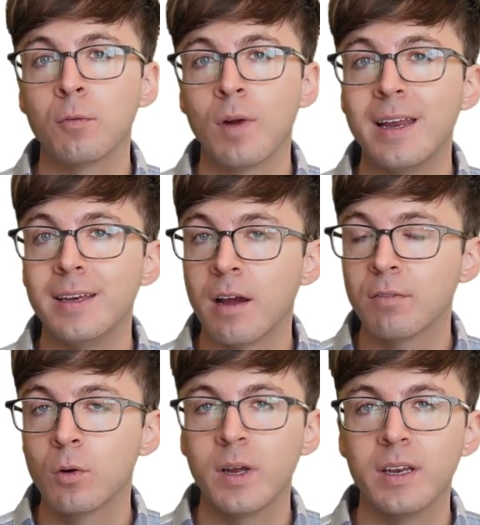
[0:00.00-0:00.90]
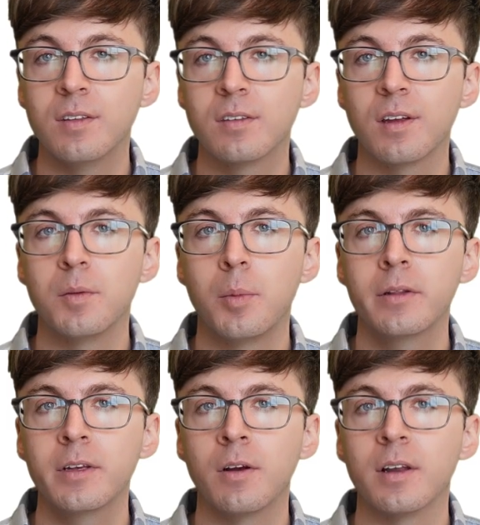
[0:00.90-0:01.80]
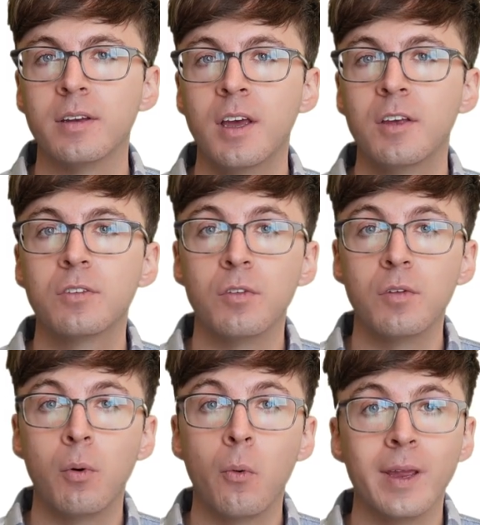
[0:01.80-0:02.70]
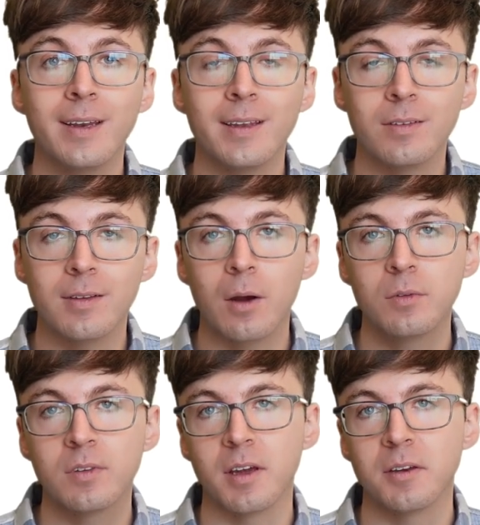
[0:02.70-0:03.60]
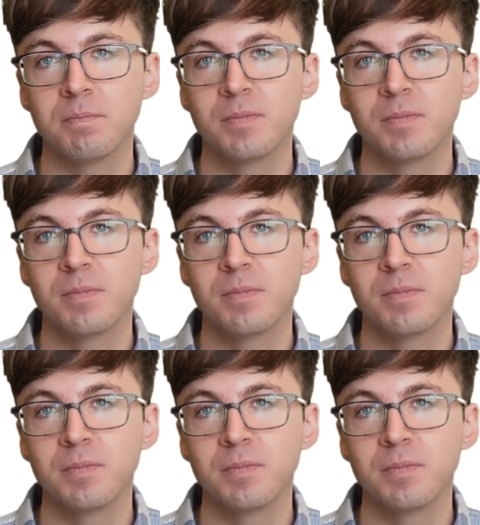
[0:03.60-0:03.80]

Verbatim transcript: ray never went inside the polygon, so the point is outside.